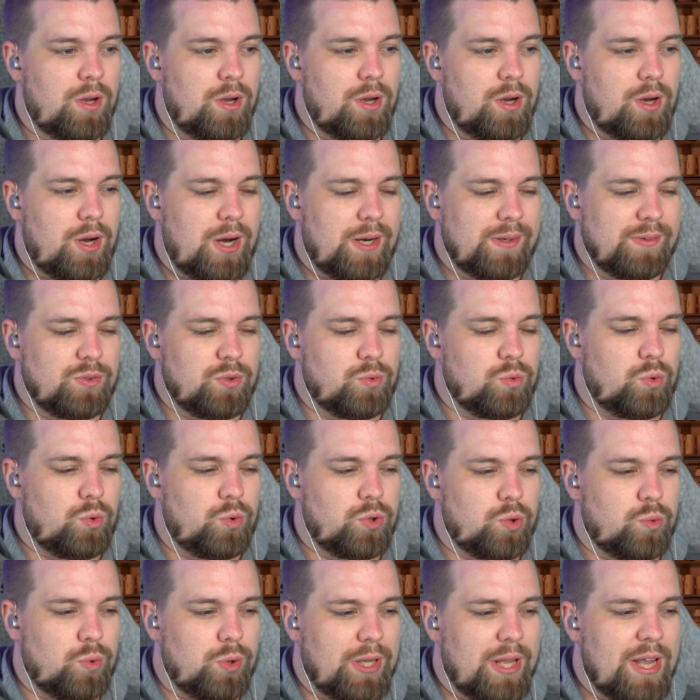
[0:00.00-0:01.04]
After all,
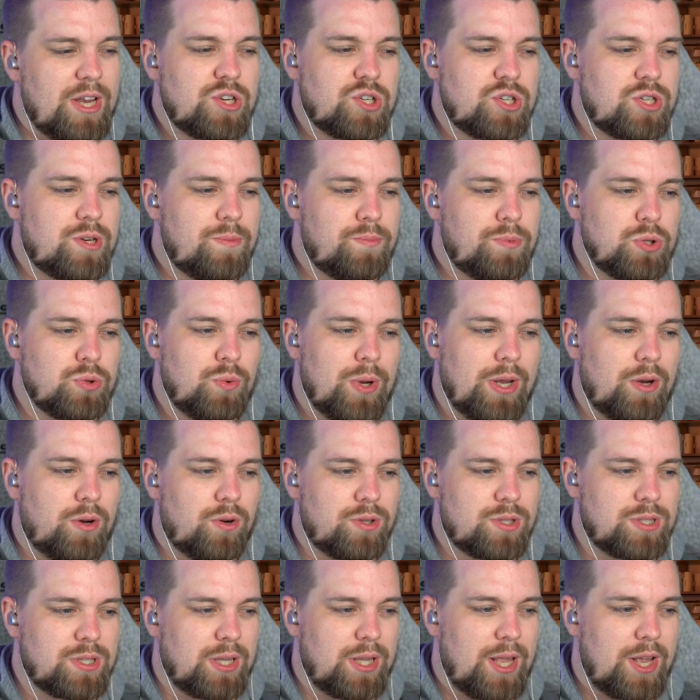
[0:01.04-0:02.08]
the relationship between
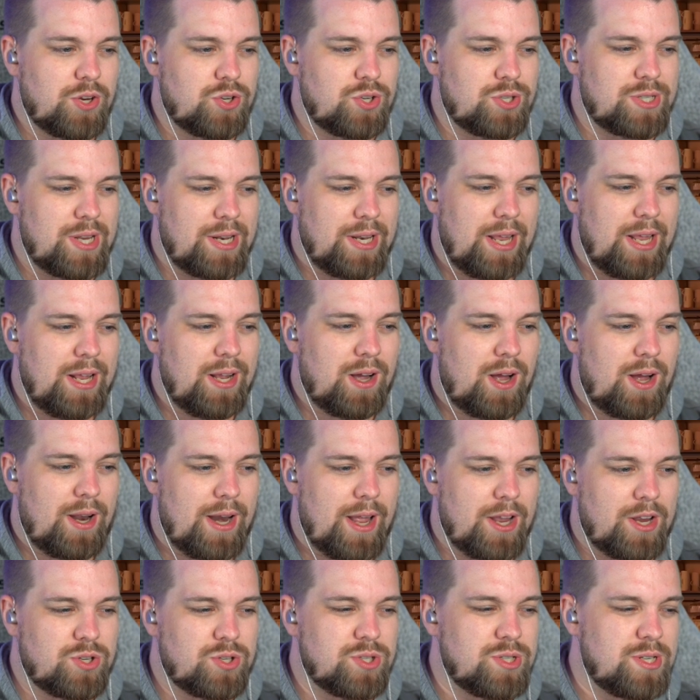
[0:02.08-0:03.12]
constellations and
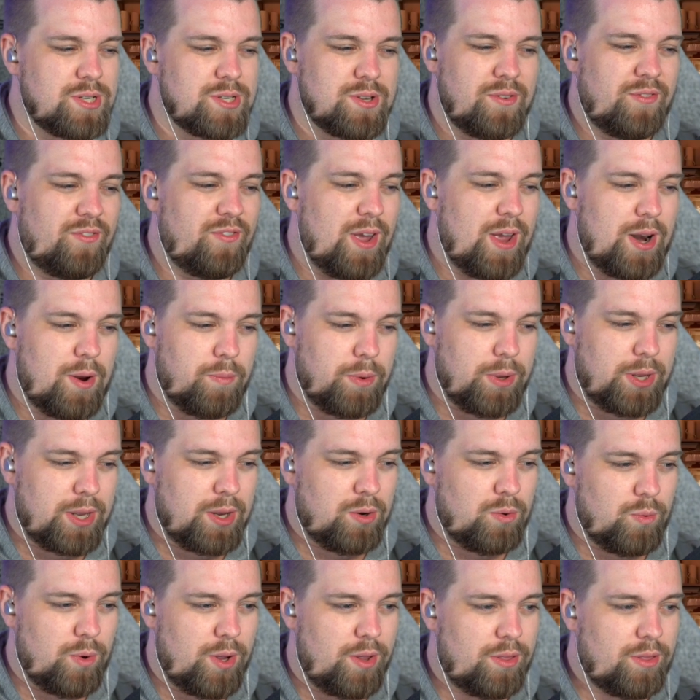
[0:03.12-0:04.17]
incarnations isn't fair to
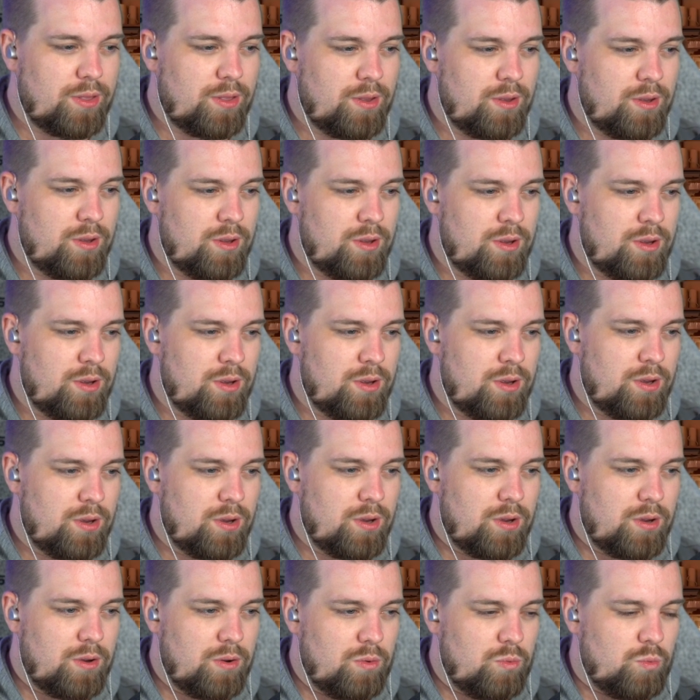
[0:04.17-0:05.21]
begin with.
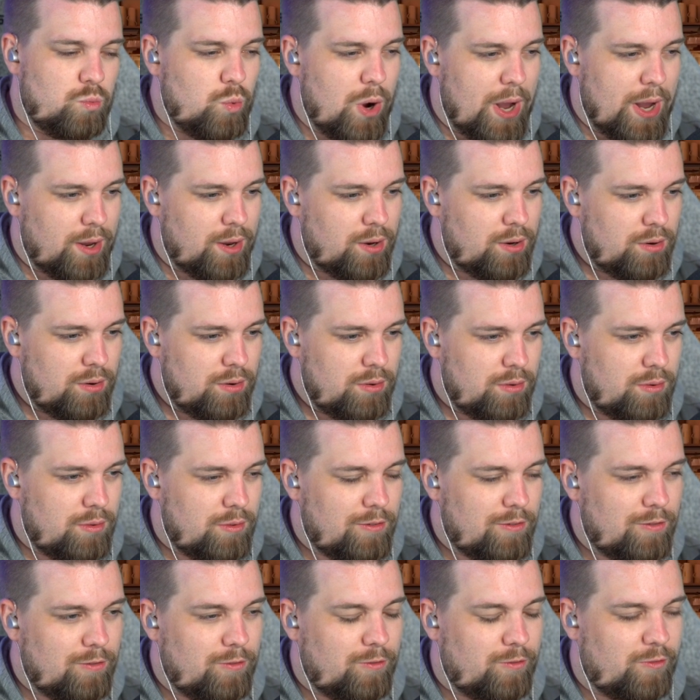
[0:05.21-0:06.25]
Wait,
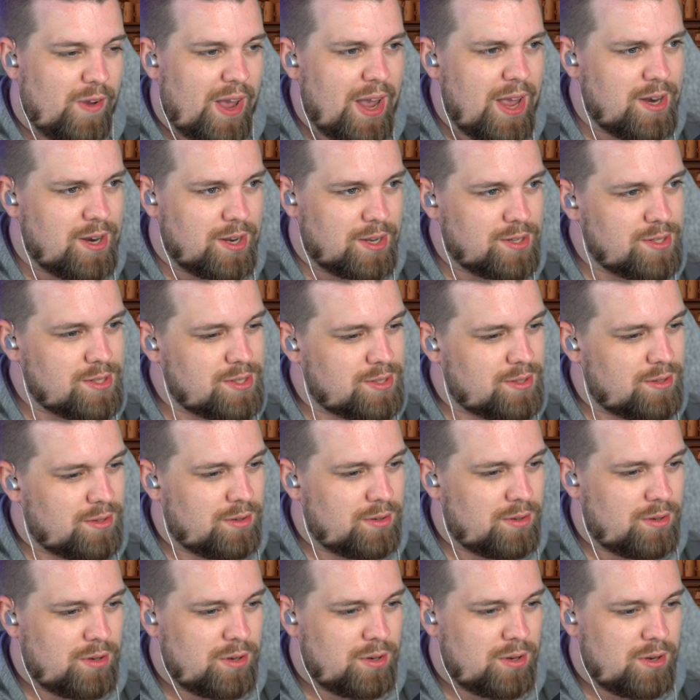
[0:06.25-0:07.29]
fairness?
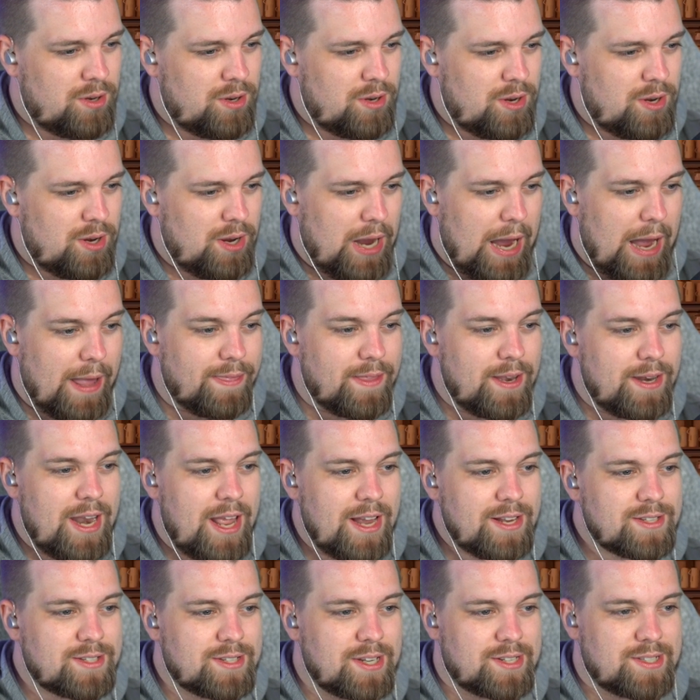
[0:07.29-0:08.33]
And the
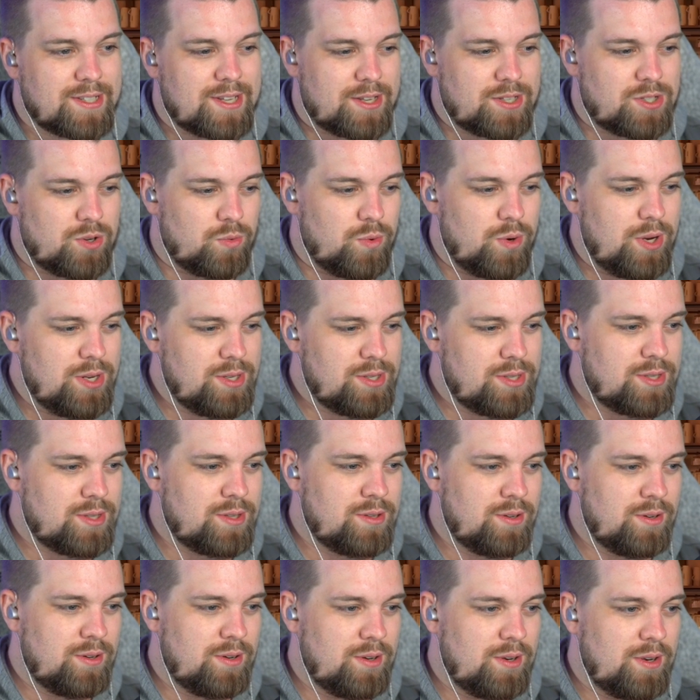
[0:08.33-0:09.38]
next successor is
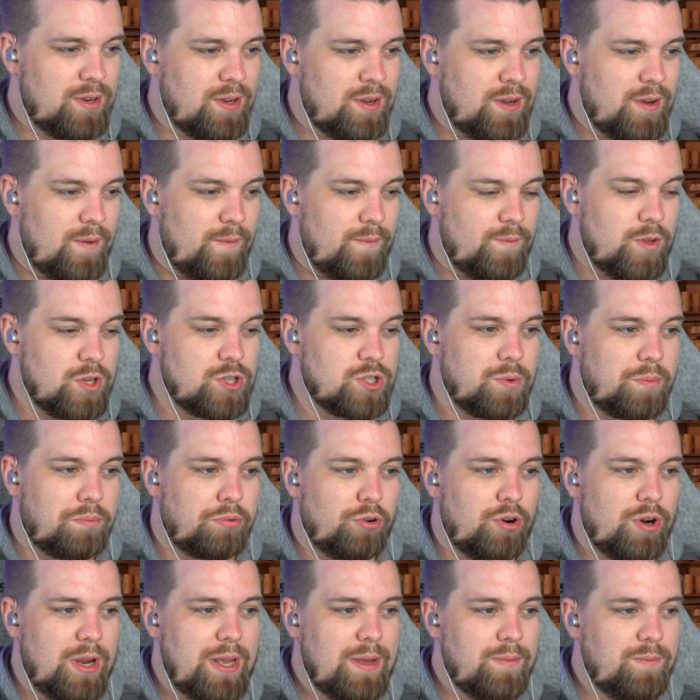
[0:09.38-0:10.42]
the
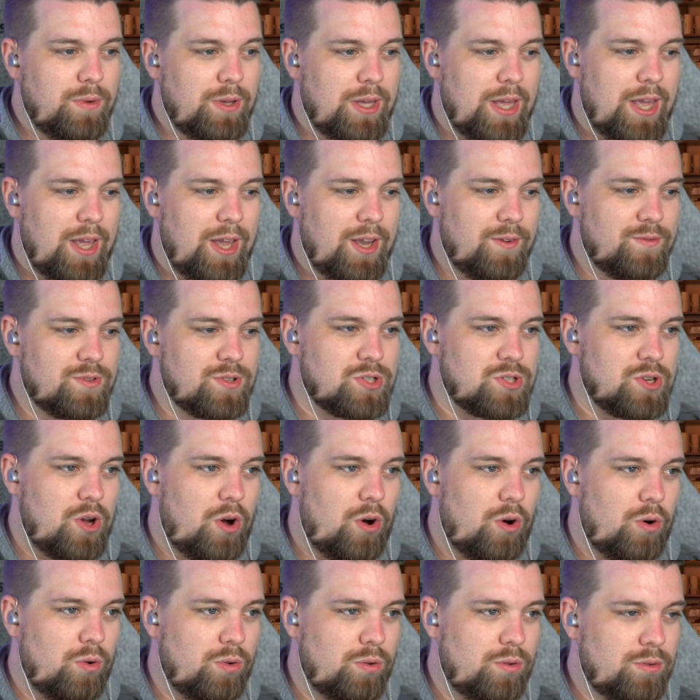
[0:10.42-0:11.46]
Supreme King of
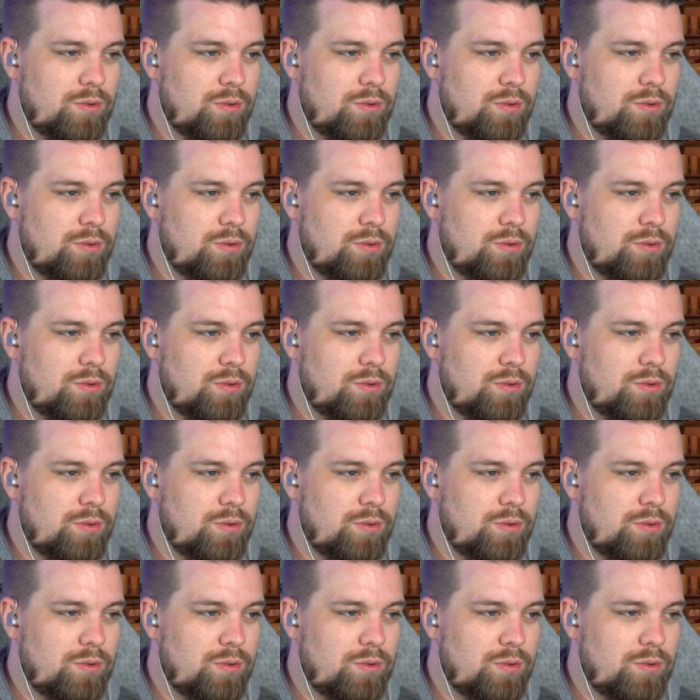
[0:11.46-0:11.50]
Soul.